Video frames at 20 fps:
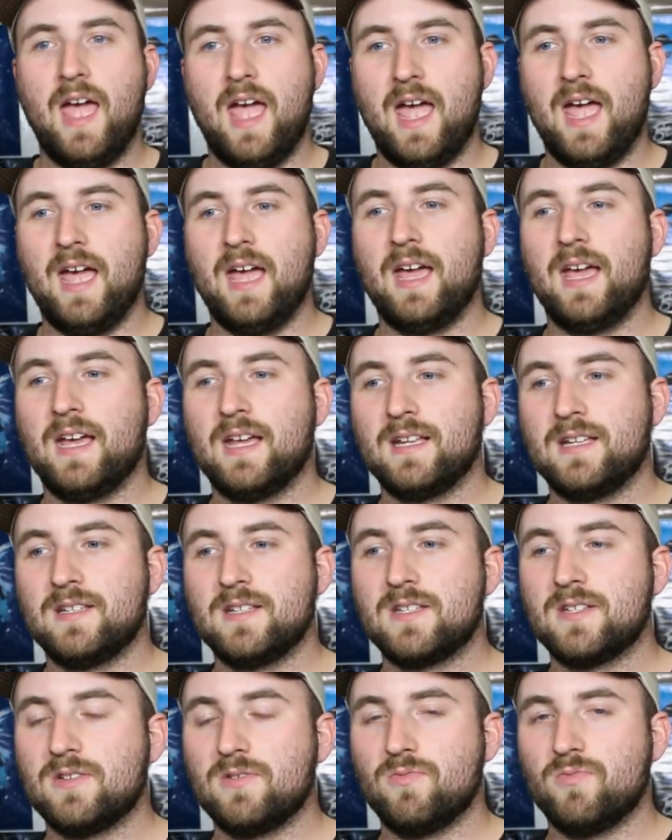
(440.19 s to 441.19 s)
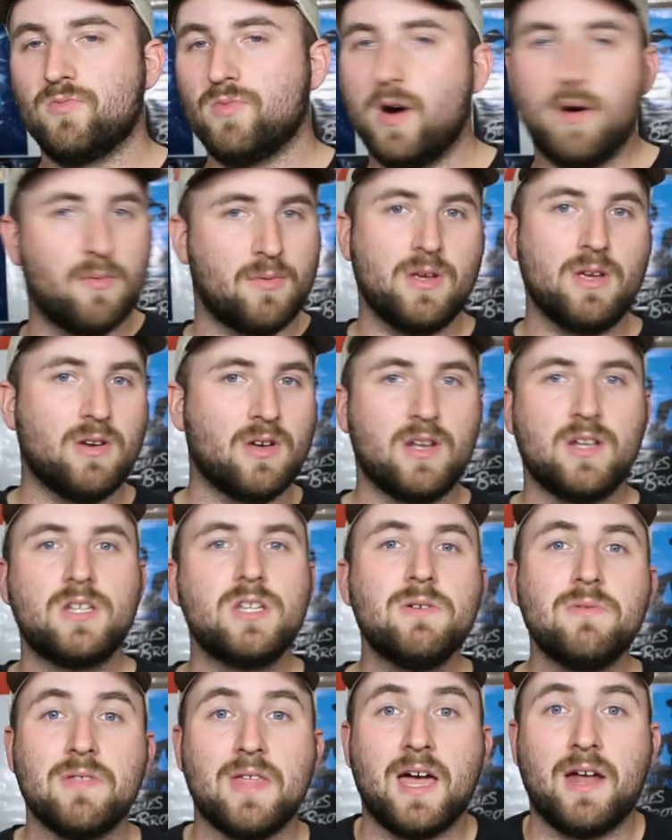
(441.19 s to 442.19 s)
And what were you going
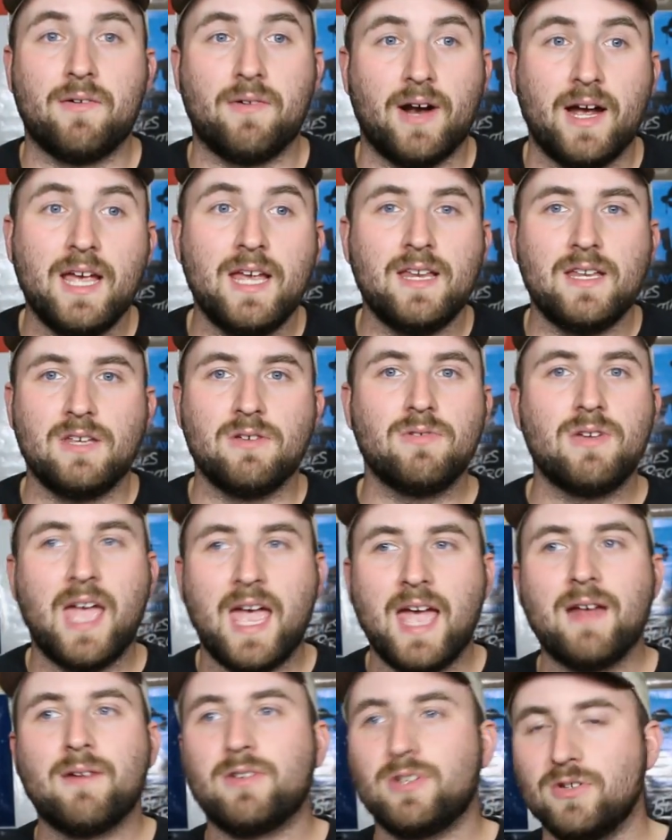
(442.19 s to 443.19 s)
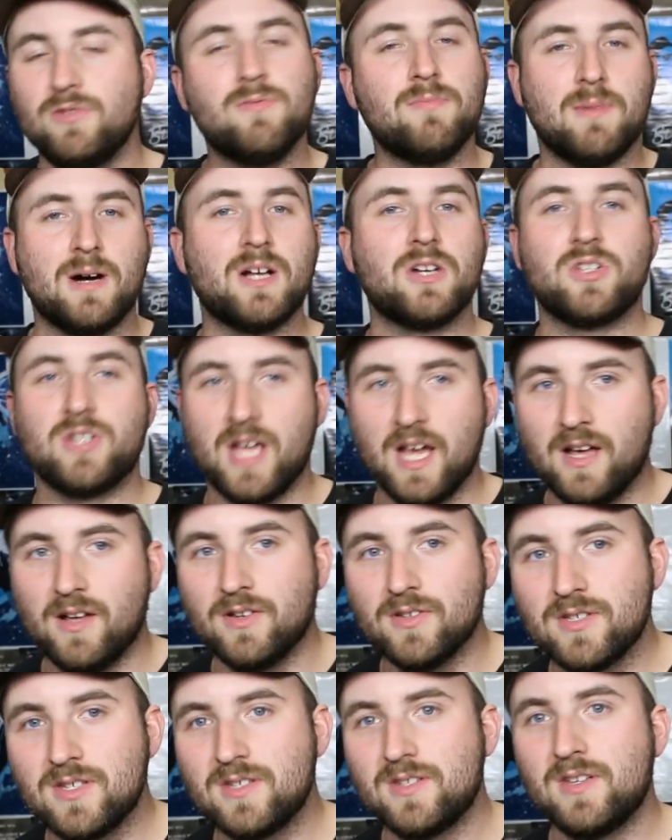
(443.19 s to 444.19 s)
to do with that, right? You can't do much
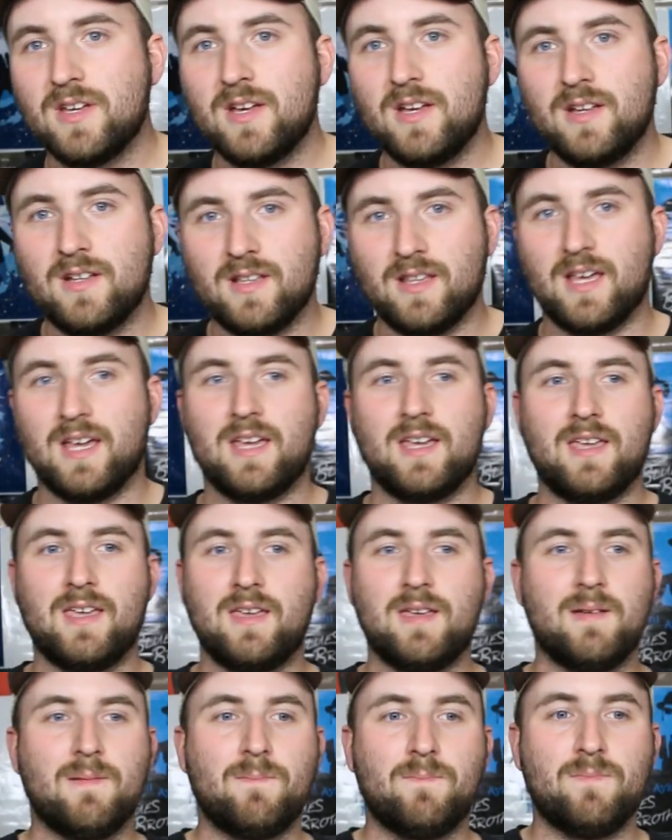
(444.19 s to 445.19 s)
else. Like,